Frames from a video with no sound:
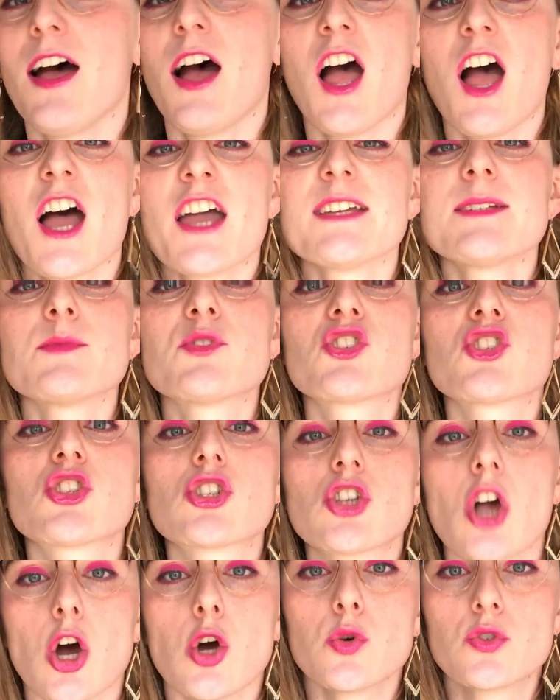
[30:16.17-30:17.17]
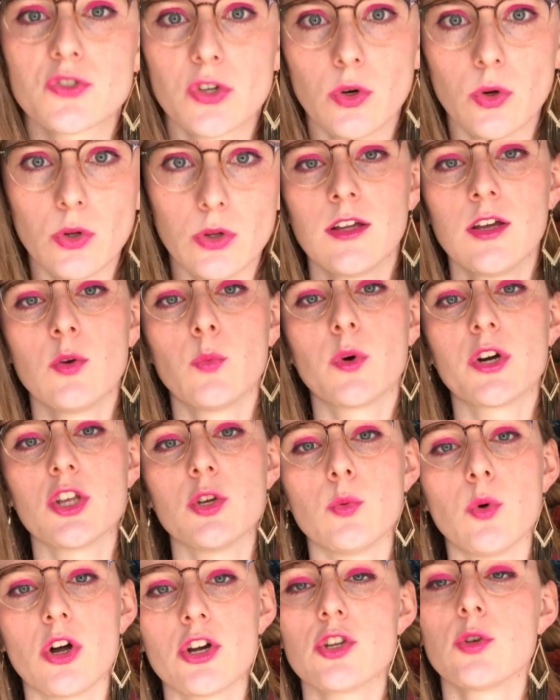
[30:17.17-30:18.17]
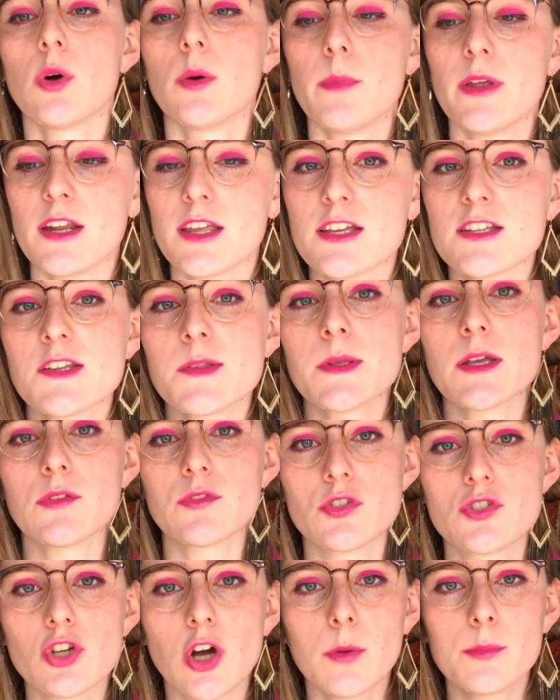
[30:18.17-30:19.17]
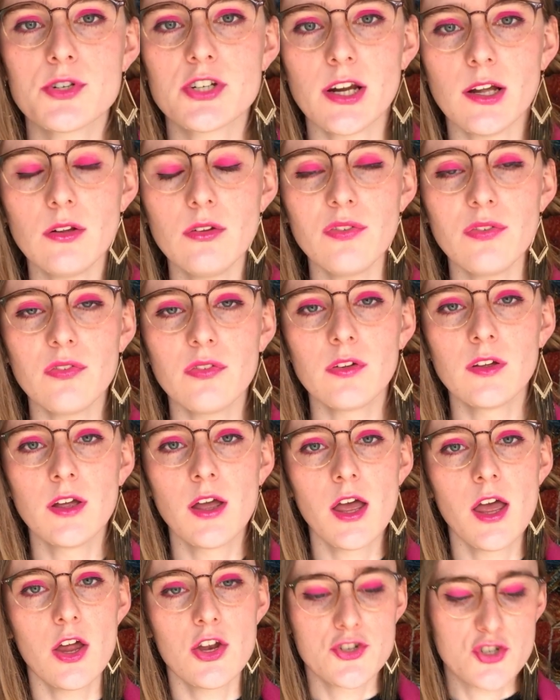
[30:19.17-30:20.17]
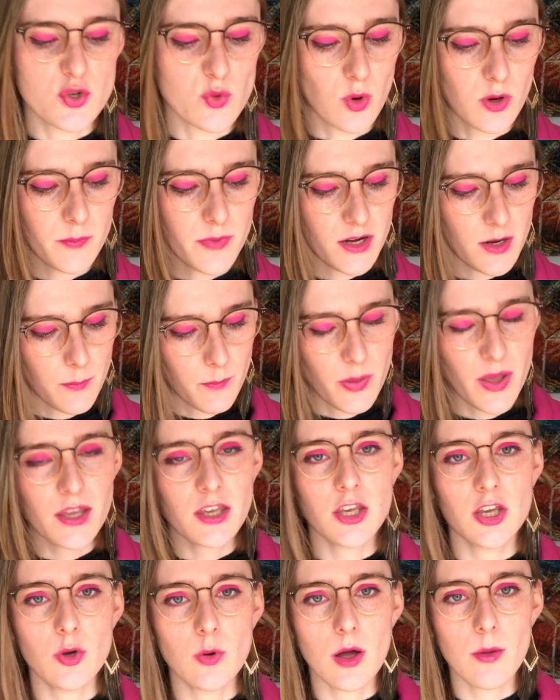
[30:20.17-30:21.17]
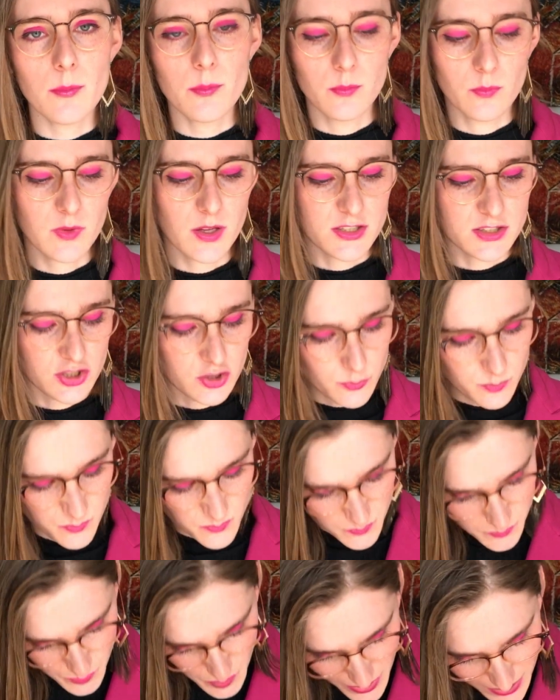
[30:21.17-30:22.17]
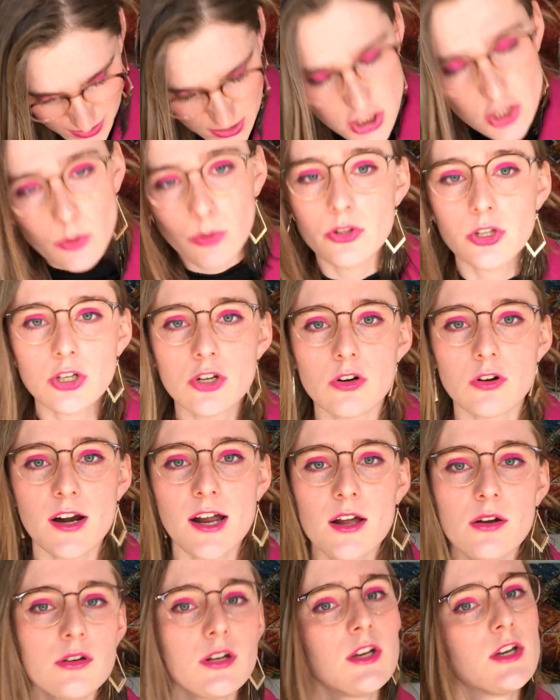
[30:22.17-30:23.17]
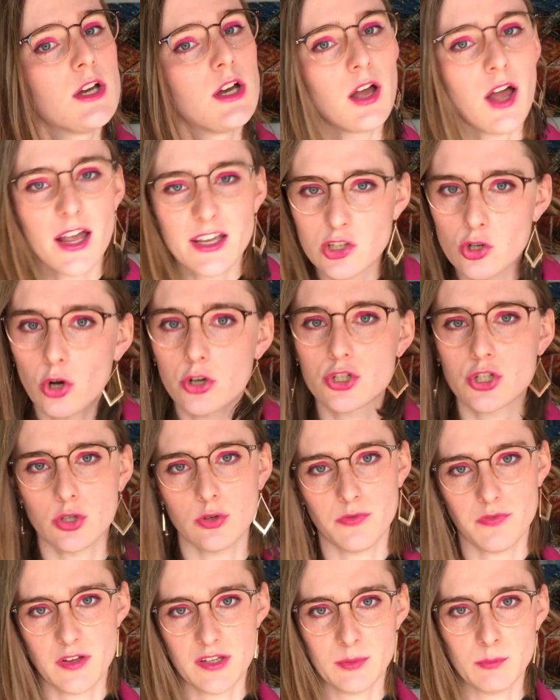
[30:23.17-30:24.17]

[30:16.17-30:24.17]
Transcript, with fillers: I am so tall. What do you want? You want me to get something off the top shelf? Do you want me to pick you up and pin you on the ground? I got you, fam.